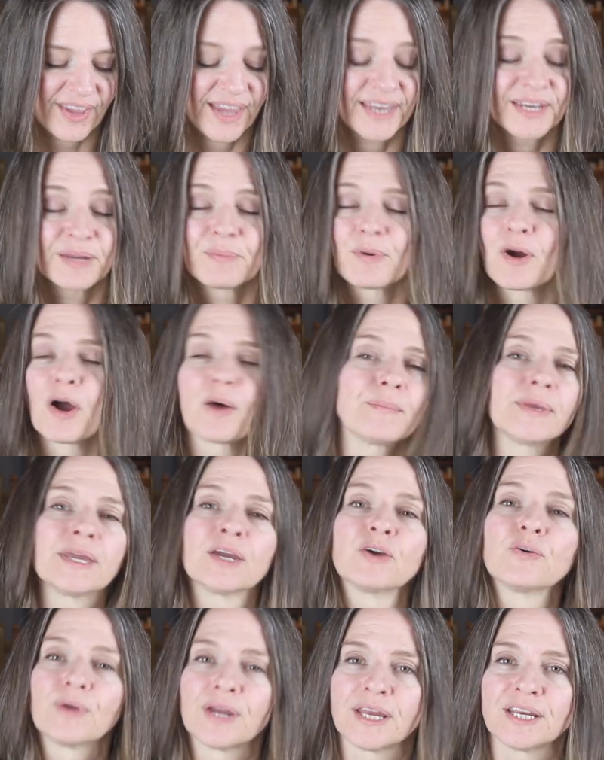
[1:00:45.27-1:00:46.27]
and it brought
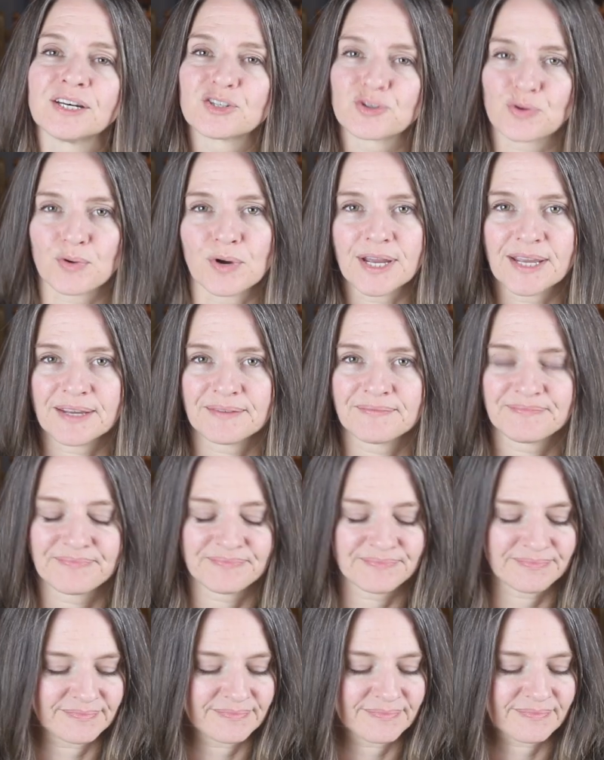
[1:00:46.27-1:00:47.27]
me great joy.
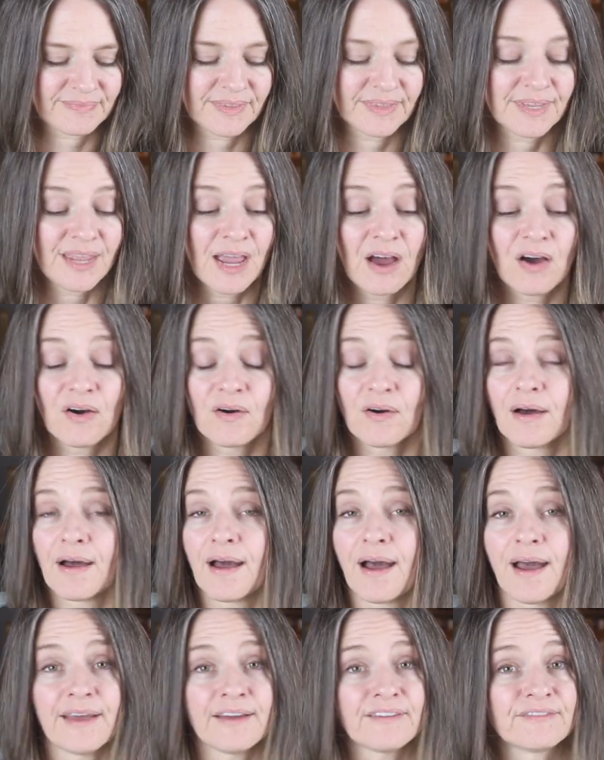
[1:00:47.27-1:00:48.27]
Now,
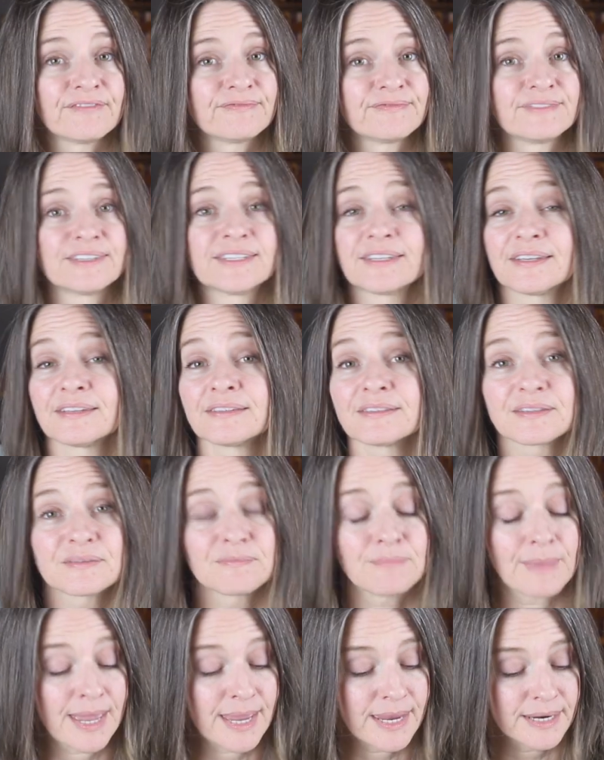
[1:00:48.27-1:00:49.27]
I've
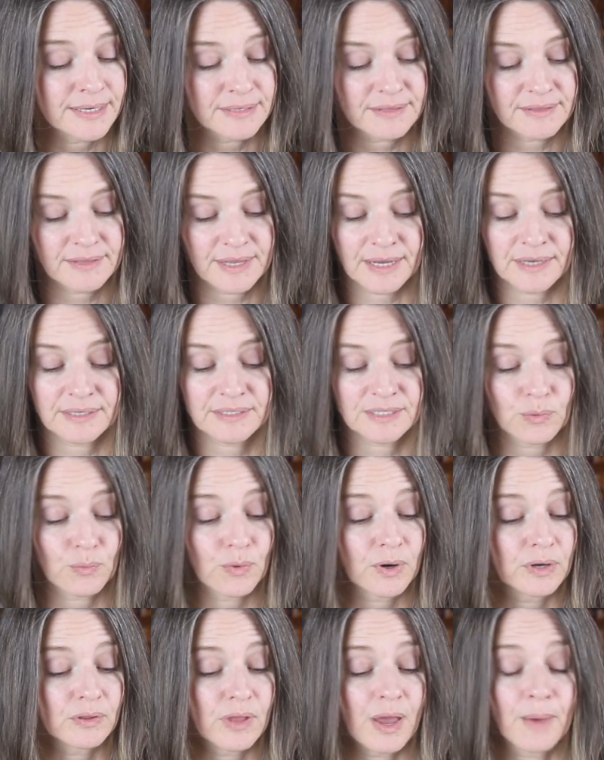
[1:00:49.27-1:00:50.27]
since made things that
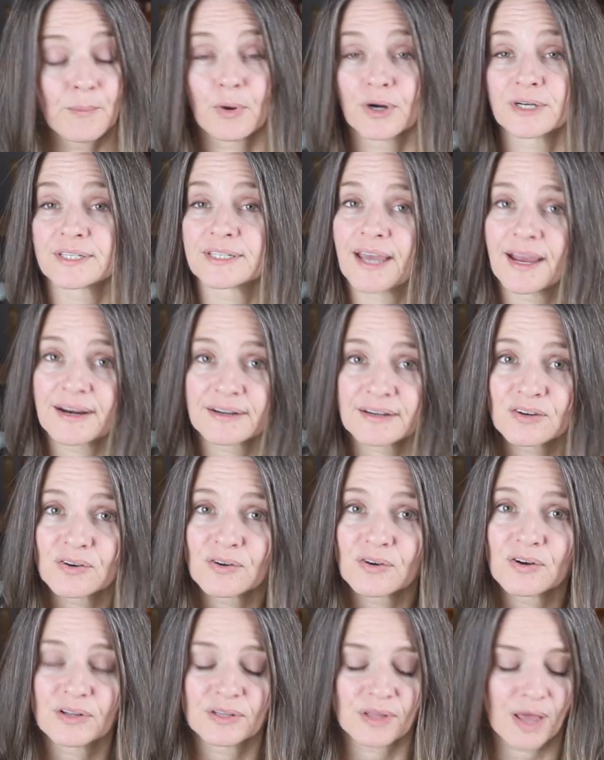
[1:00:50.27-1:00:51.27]
were a lot more
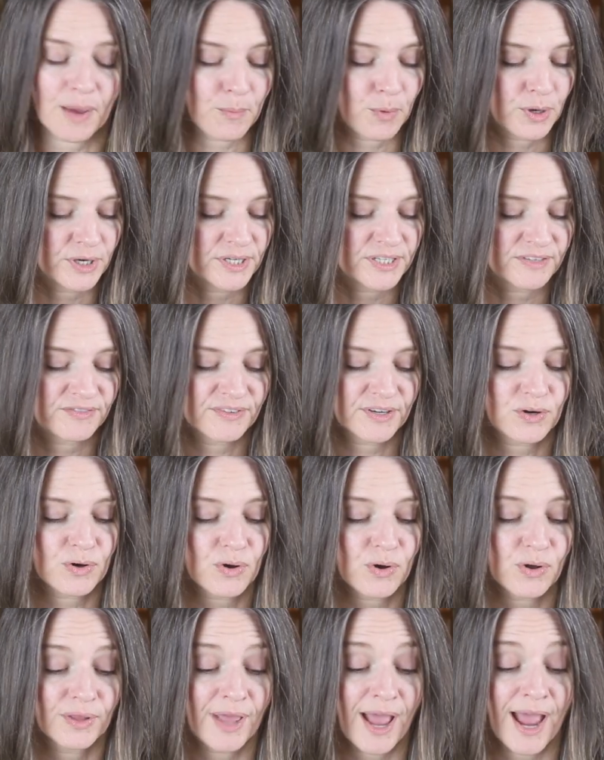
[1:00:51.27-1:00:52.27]
technical, a lot more
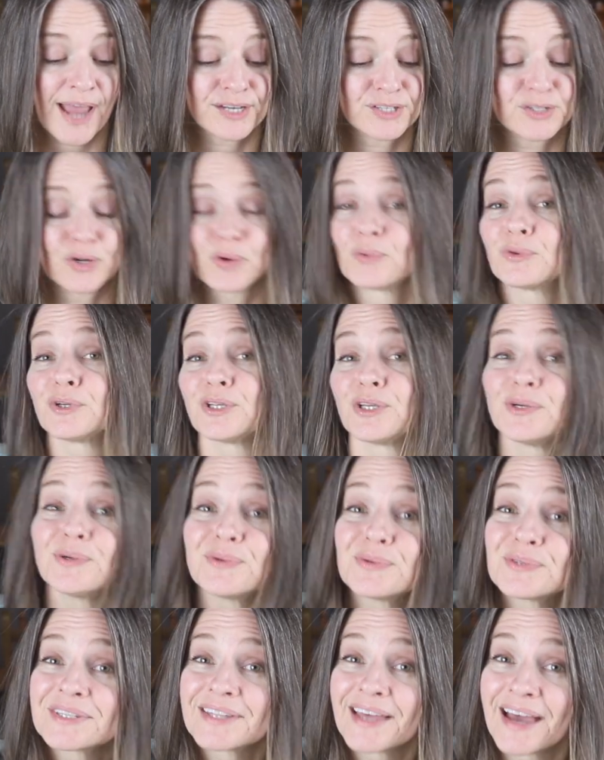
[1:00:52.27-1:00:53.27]
difficult. I don't
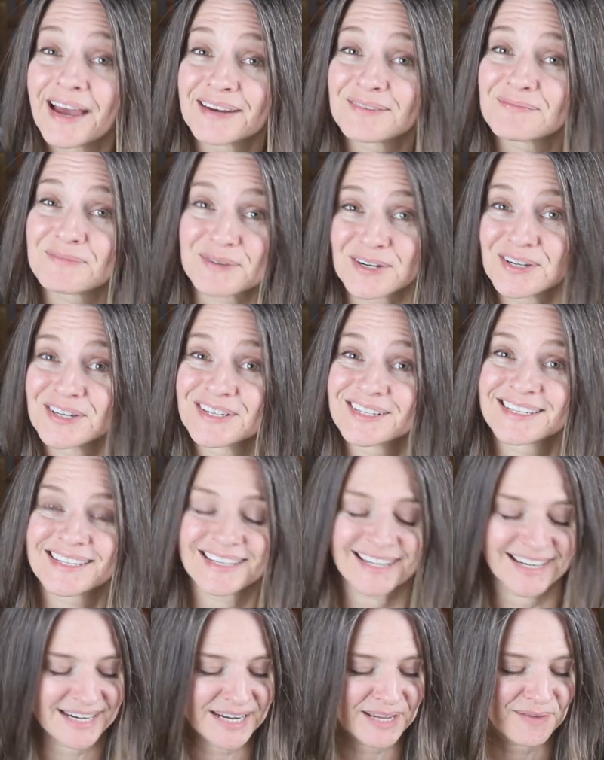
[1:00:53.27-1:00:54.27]
use that
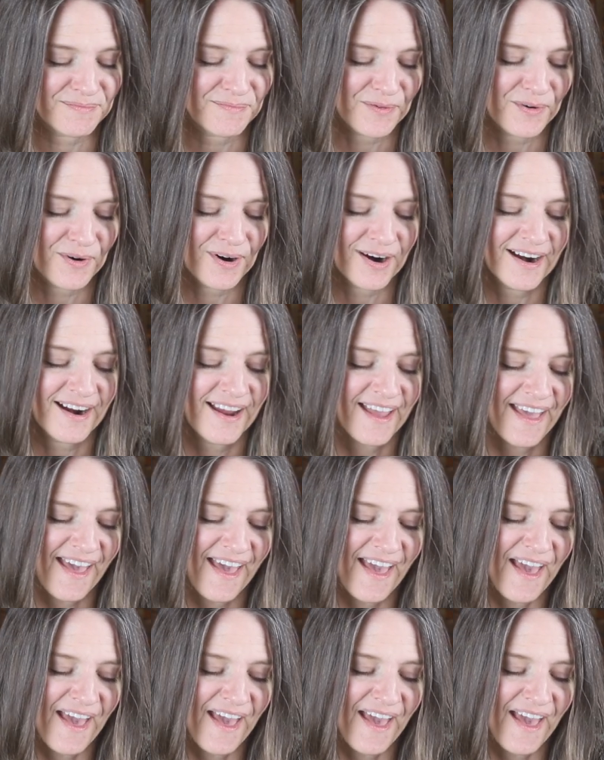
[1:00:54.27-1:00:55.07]
purse anymore,